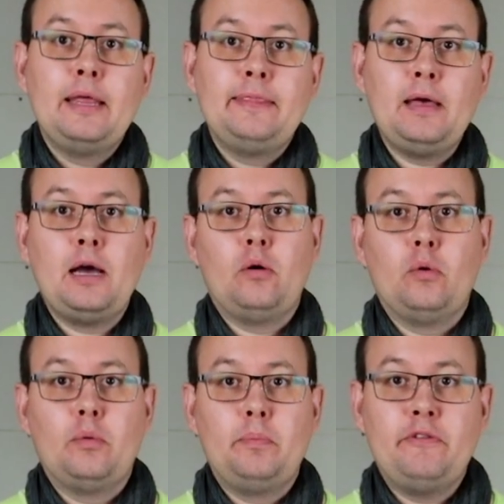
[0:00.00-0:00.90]

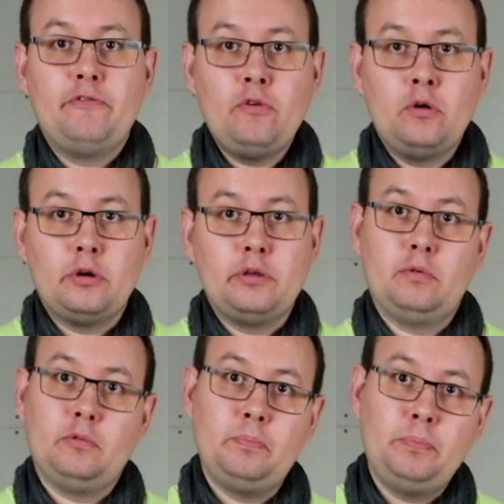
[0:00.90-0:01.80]
Now, before you
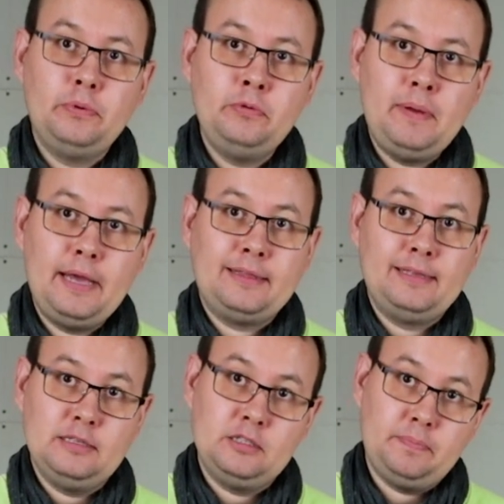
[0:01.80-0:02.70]
will put back
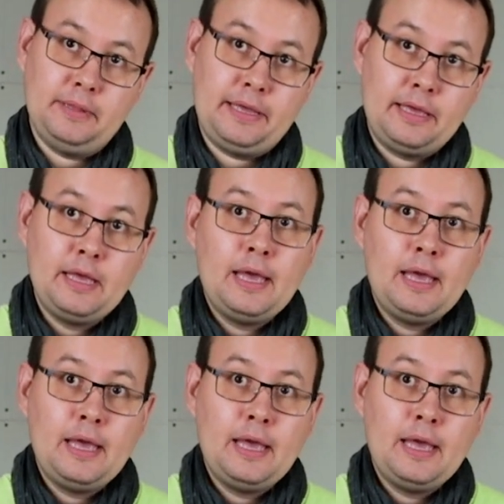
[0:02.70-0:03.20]
the display,